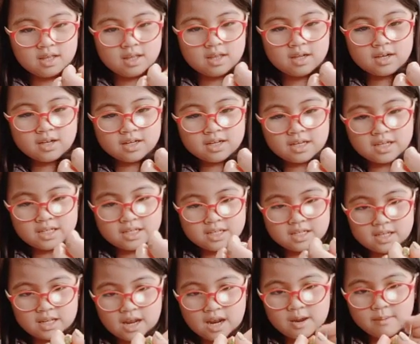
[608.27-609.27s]
Look at this
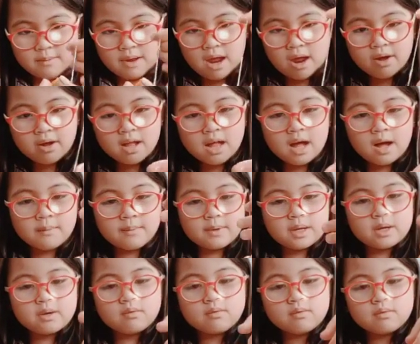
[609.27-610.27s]
slime. I'll
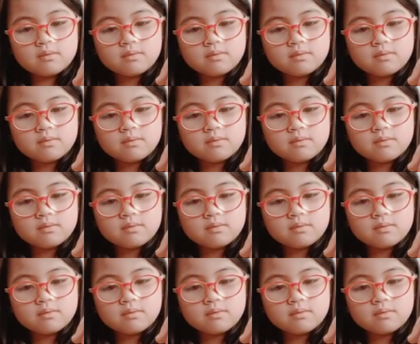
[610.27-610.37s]
help you.